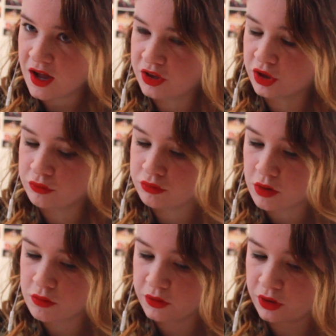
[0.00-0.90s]
and you're going to
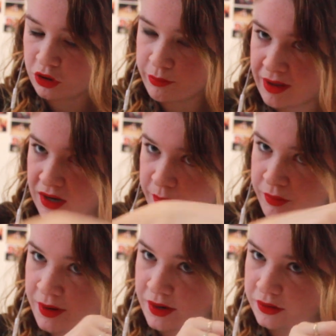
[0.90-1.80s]
roll the curl back up
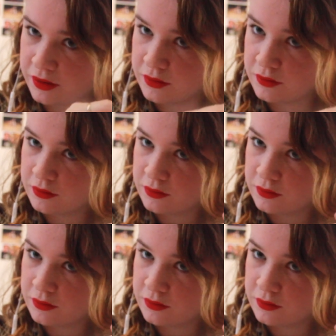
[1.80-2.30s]
around it,